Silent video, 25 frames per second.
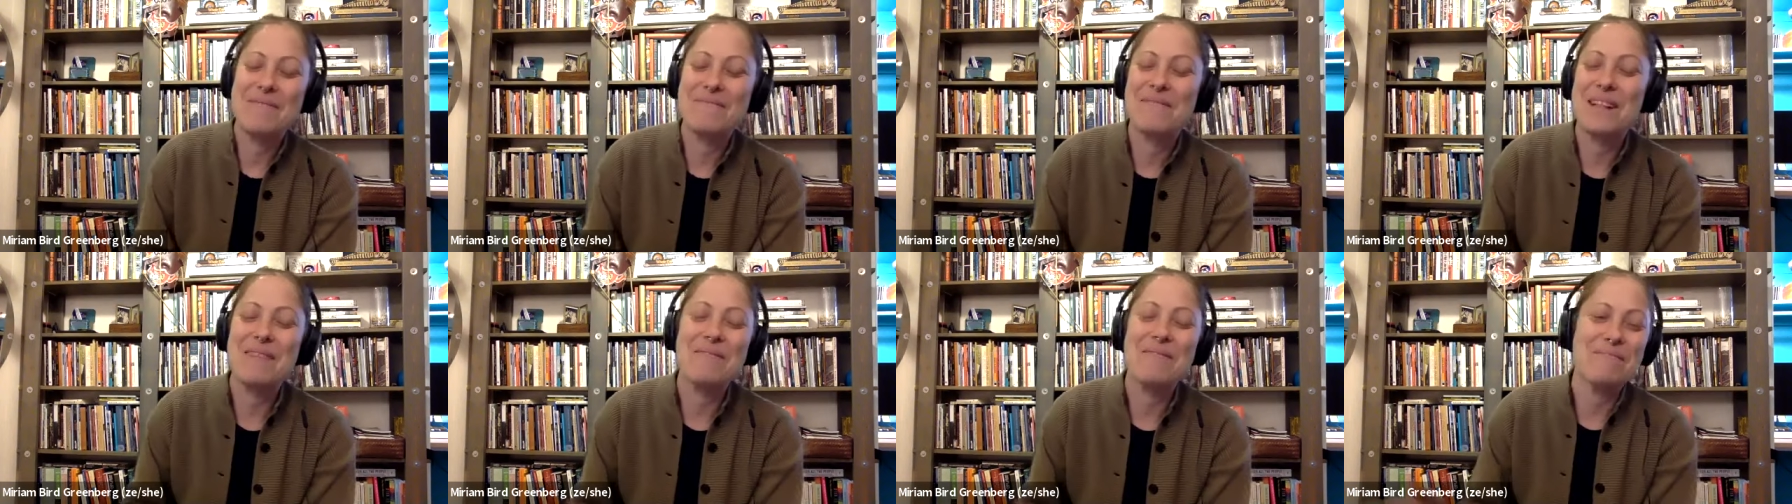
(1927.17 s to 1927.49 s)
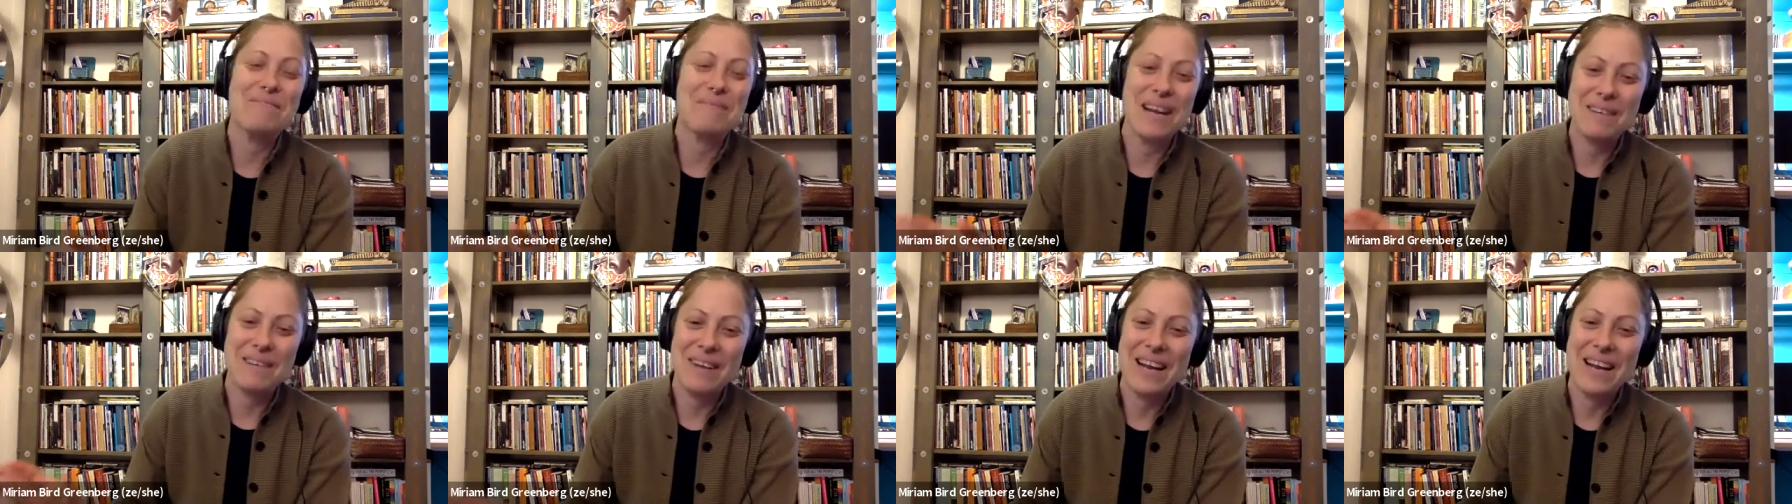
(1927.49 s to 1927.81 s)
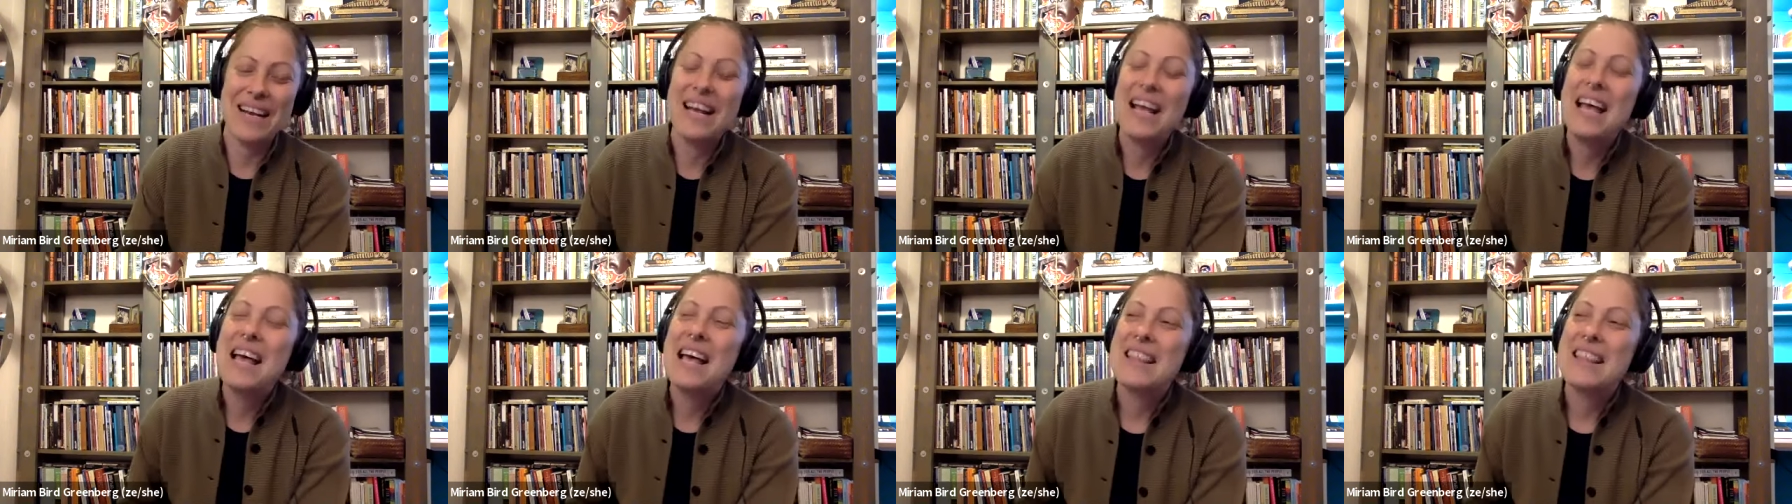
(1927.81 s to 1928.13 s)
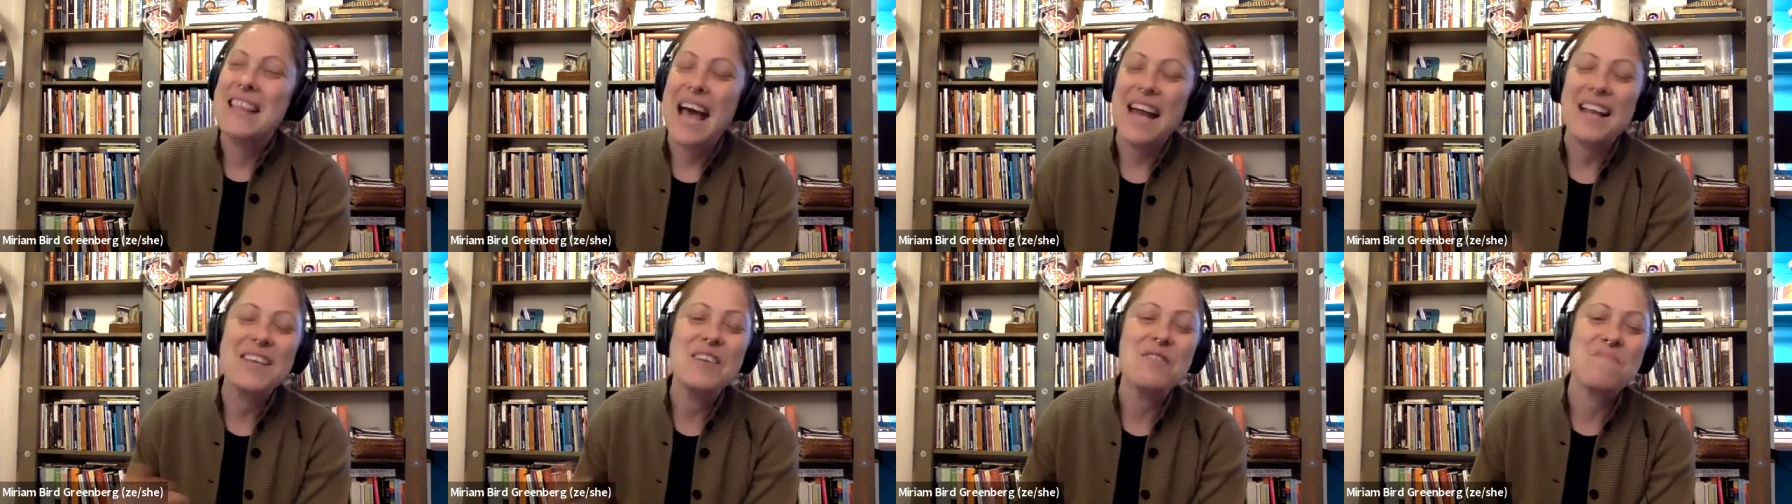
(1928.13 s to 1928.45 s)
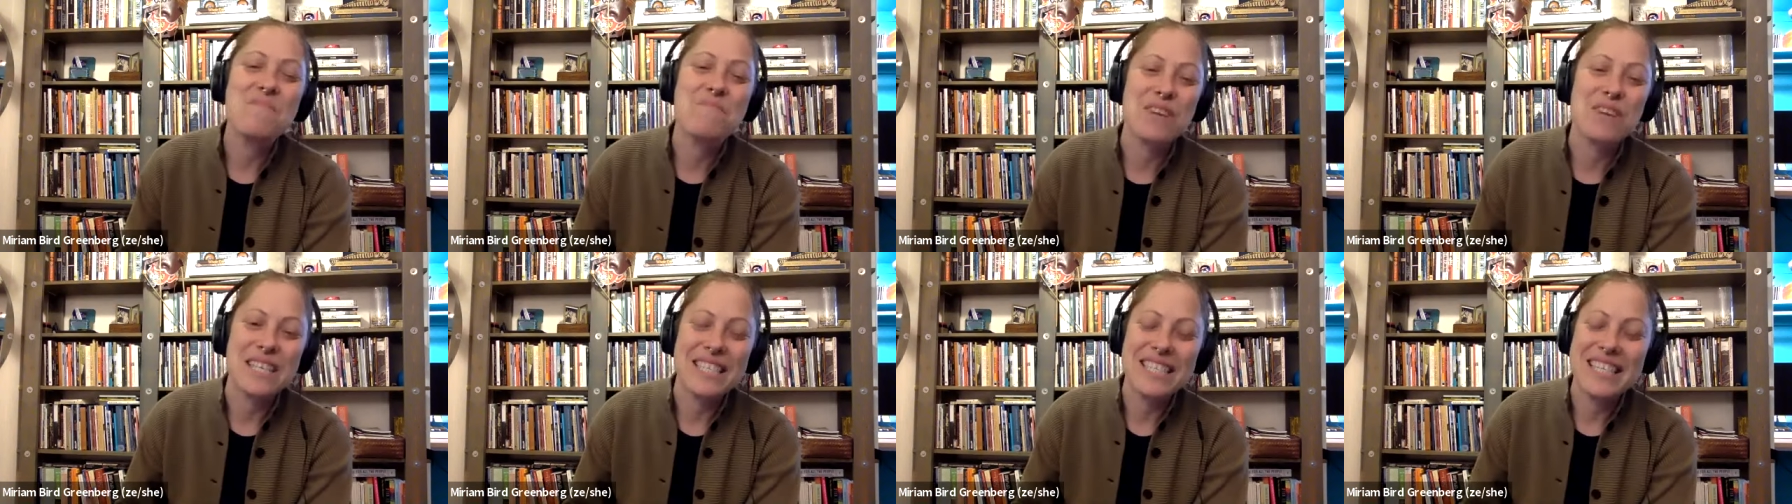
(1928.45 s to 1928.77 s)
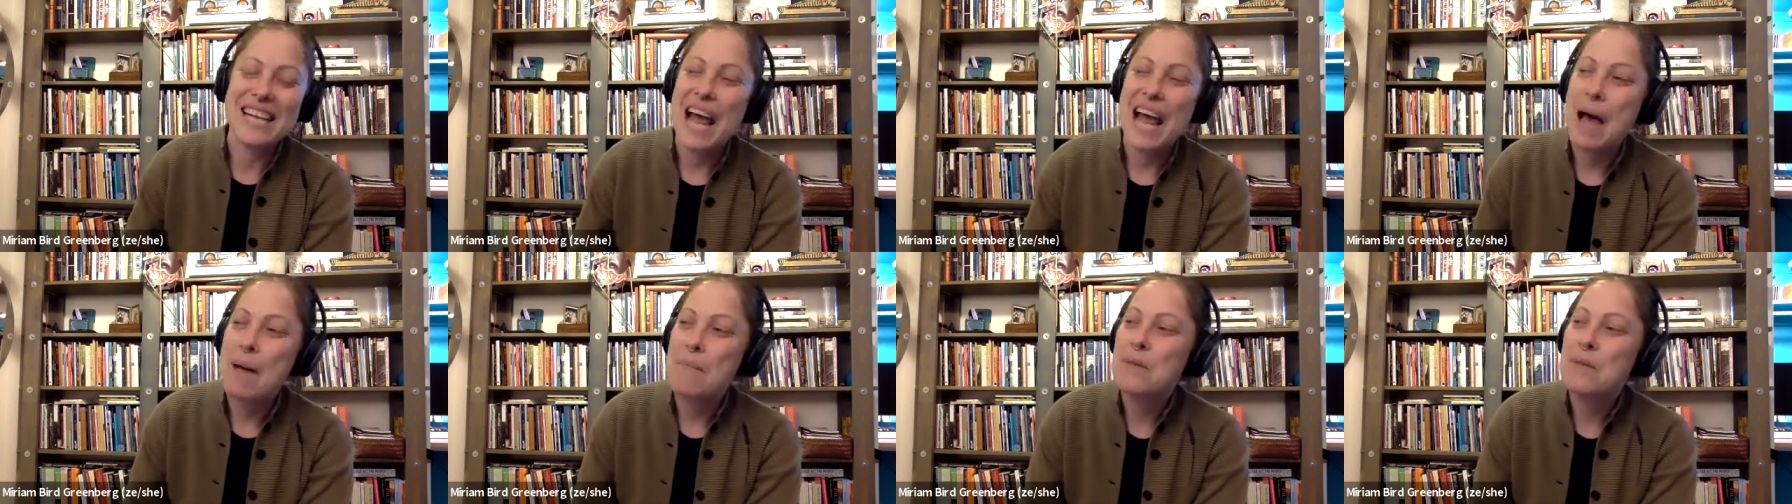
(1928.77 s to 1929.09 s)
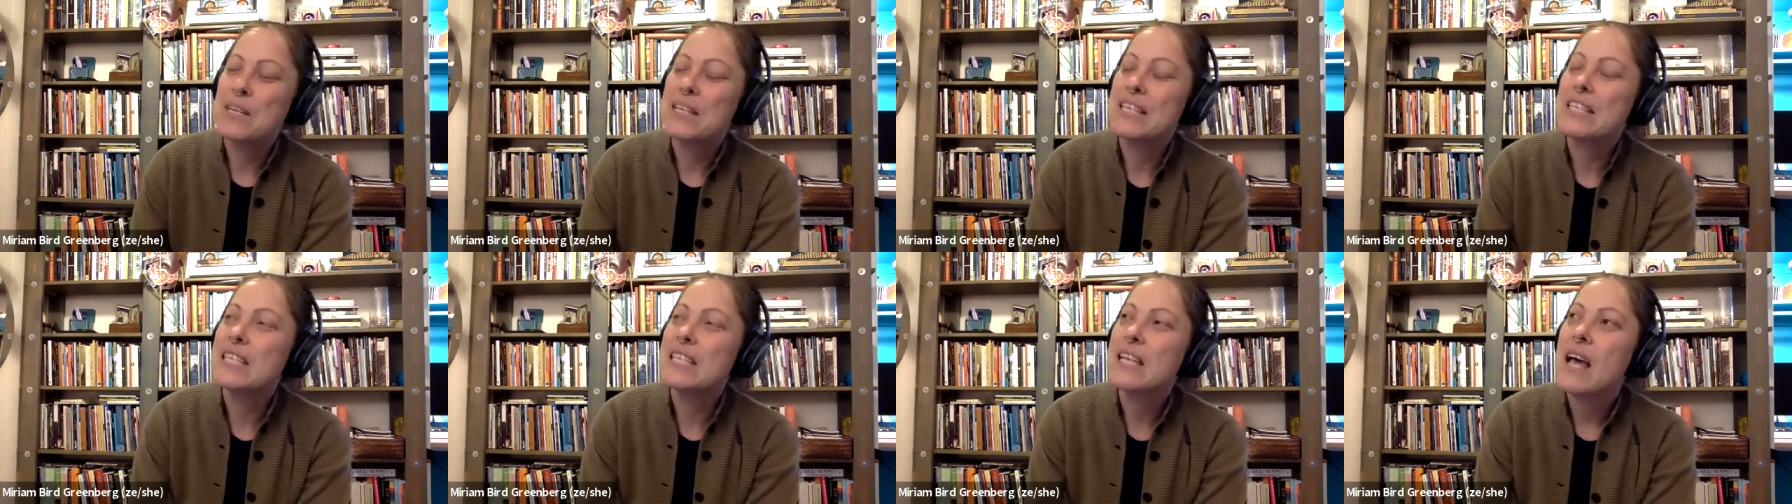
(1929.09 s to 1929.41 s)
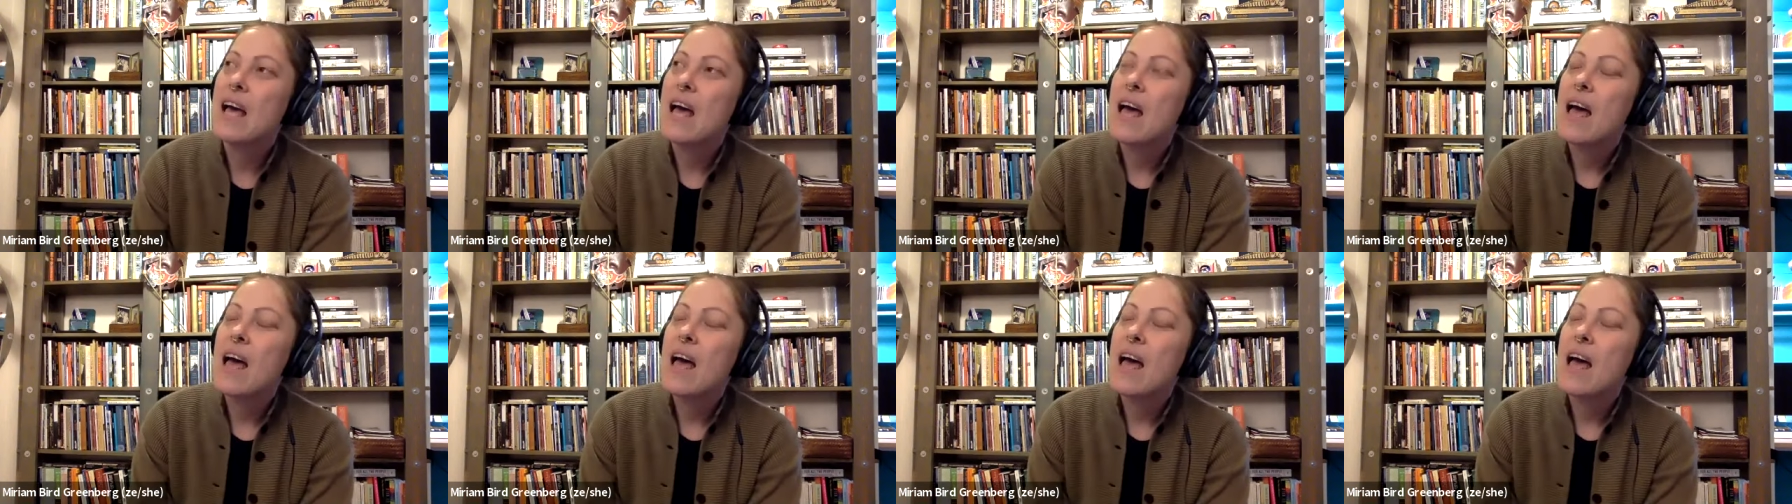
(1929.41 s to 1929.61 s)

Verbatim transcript: blah, blah, blah, right? That hubris that happens.